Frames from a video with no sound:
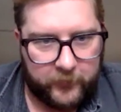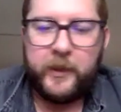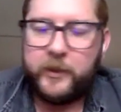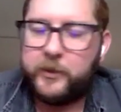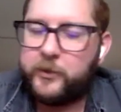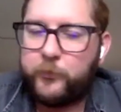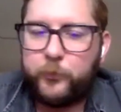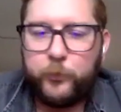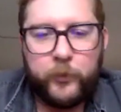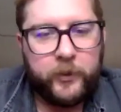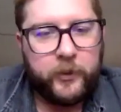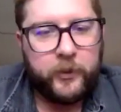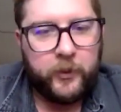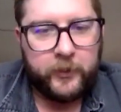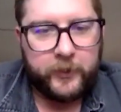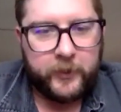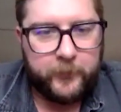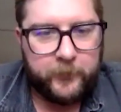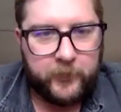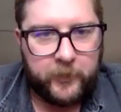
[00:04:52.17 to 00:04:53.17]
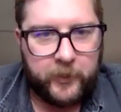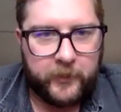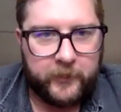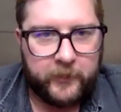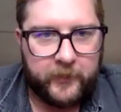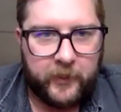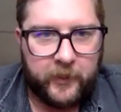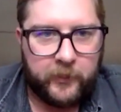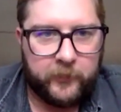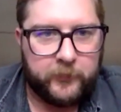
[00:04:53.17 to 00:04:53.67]
Then just work hard, keep your
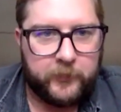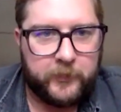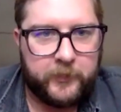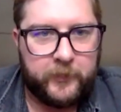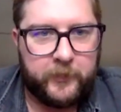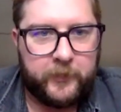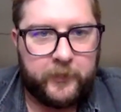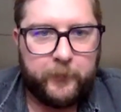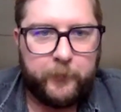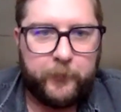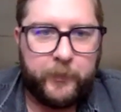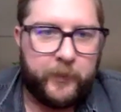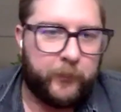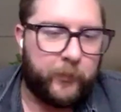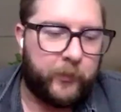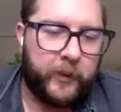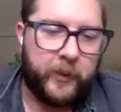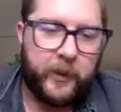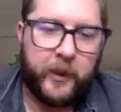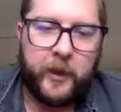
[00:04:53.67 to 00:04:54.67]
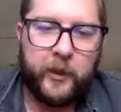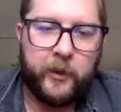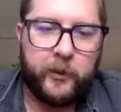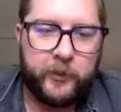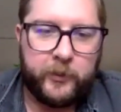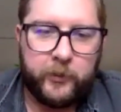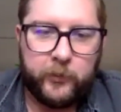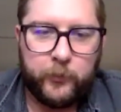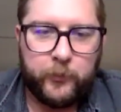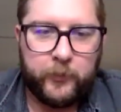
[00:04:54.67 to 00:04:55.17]
head down, the people that
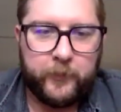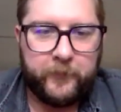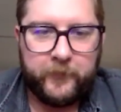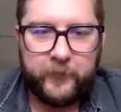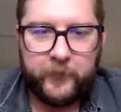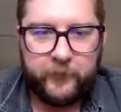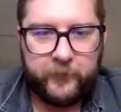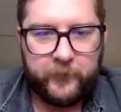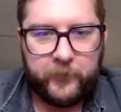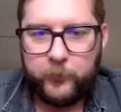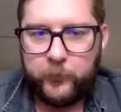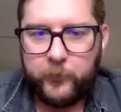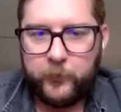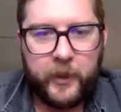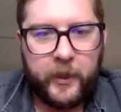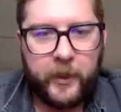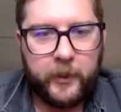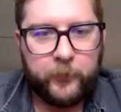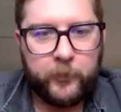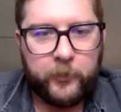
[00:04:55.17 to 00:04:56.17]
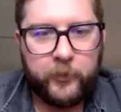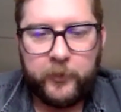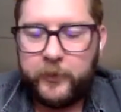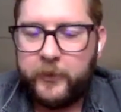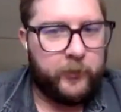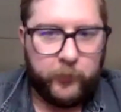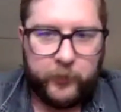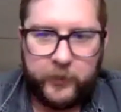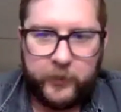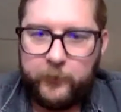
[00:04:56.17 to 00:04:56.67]
hired you, if you're reliable,
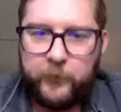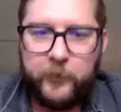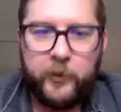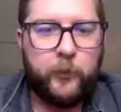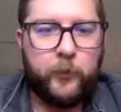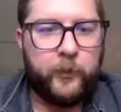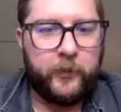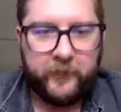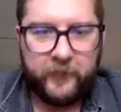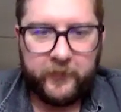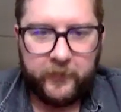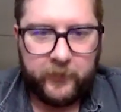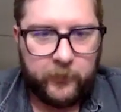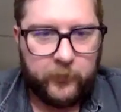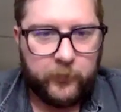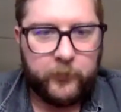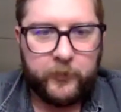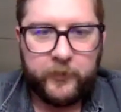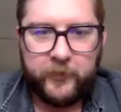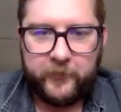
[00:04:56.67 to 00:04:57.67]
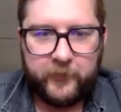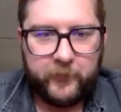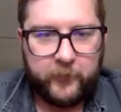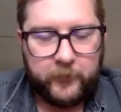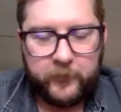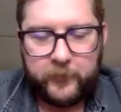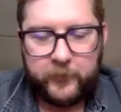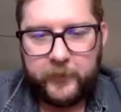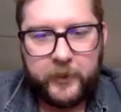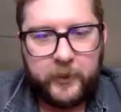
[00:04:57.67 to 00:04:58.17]
they'll keep going to you because
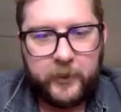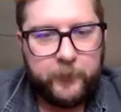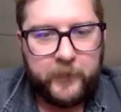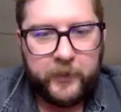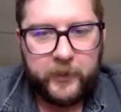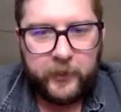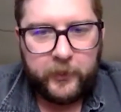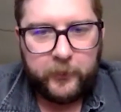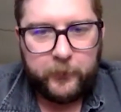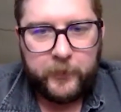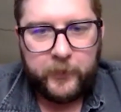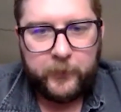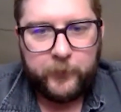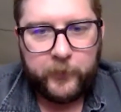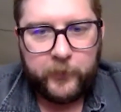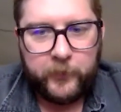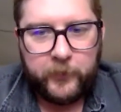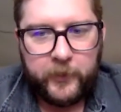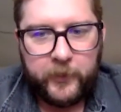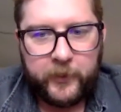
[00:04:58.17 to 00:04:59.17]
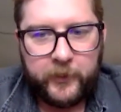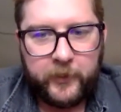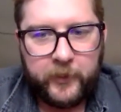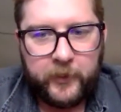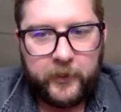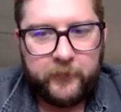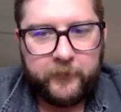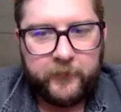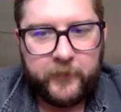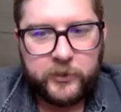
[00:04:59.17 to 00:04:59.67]
they'll keep needing people. And
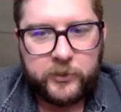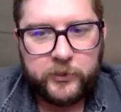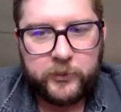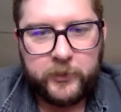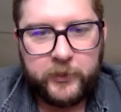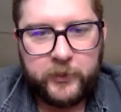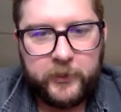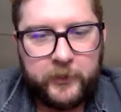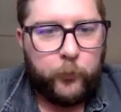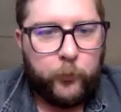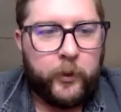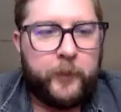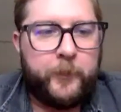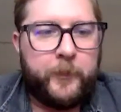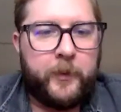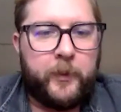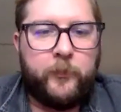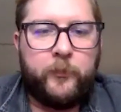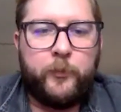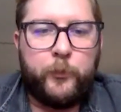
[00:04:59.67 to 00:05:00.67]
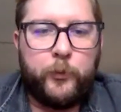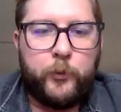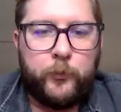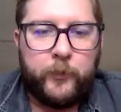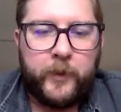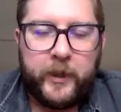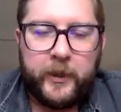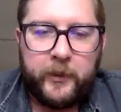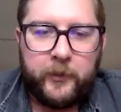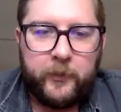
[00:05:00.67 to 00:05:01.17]
eventually the work becomes more
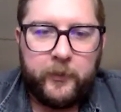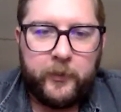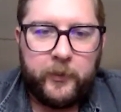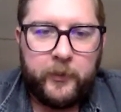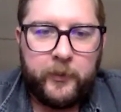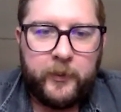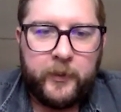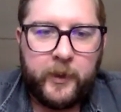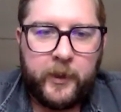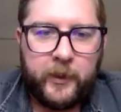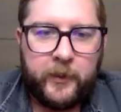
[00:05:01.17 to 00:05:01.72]
regular.